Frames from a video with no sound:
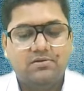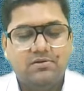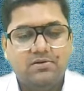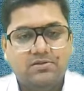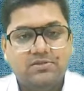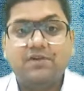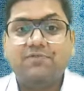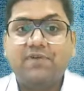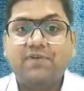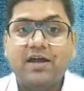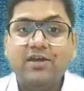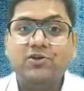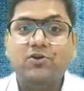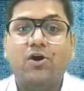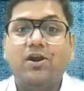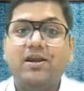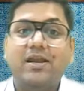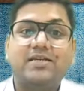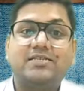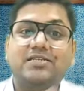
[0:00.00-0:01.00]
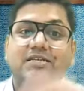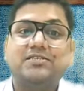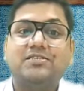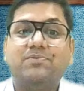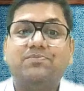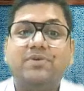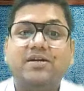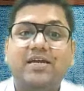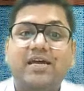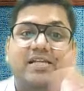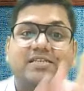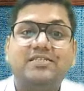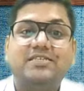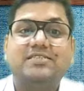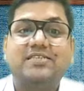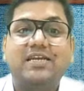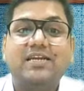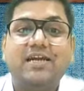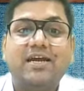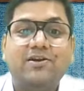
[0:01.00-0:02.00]
Sir, why your lecture somebody else is
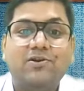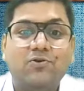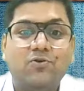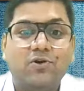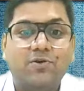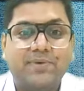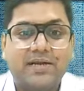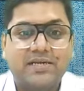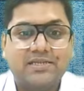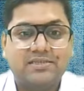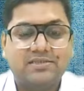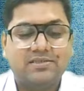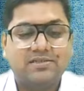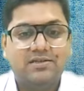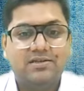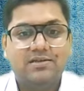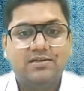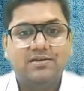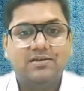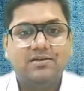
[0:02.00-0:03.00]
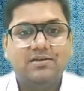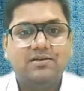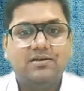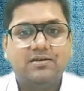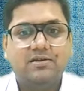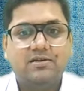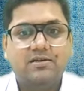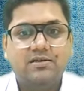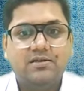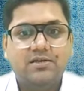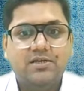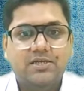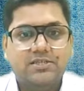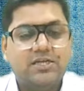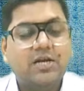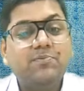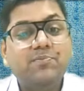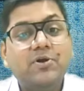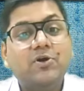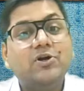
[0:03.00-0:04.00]
selling at a lower price?
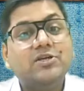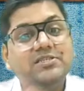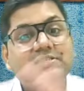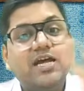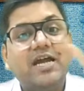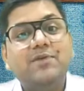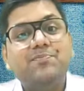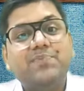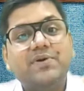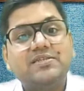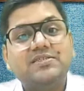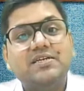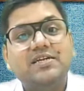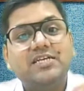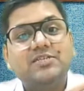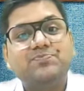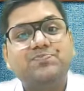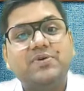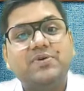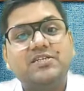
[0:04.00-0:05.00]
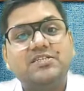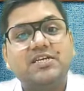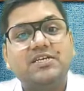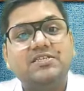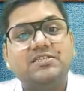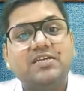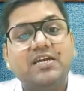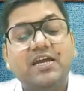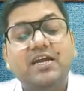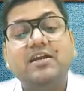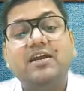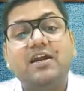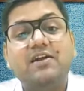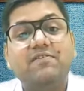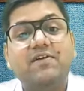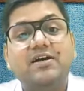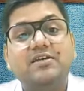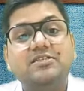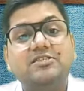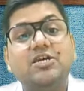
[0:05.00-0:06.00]
Sir, because that person has purchased in
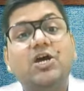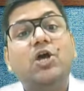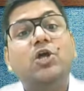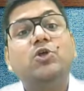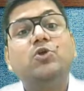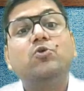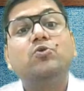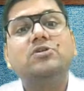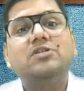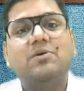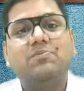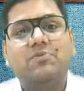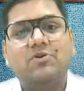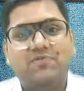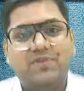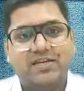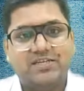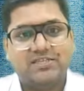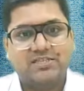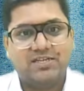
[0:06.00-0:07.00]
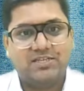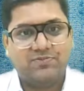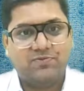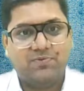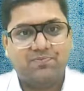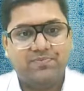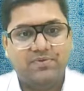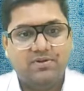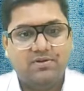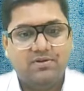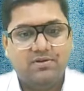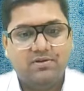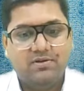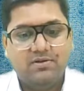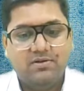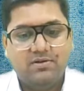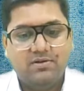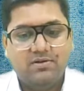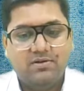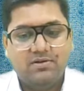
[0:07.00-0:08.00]
advance huge number of lectures from me.
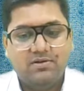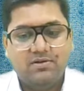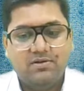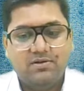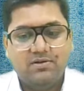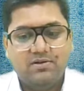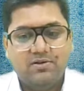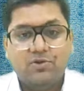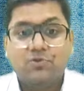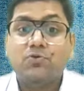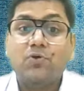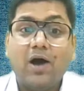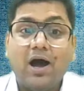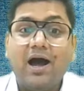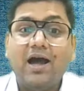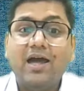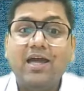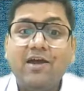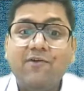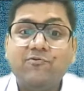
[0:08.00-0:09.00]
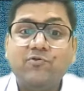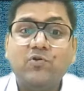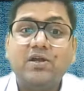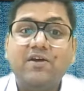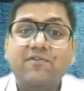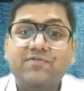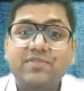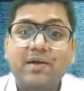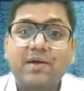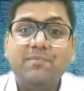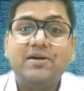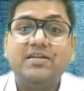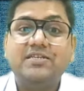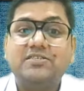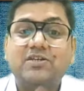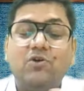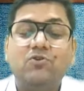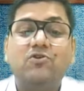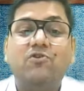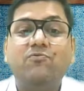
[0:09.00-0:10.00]
So I have to give them a
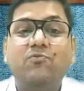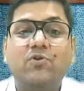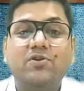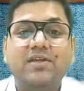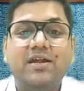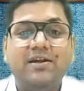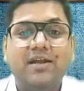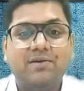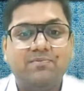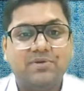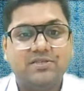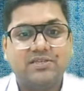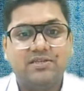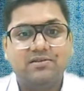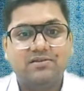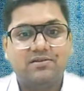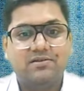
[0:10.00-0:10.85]
discount of more than 10%.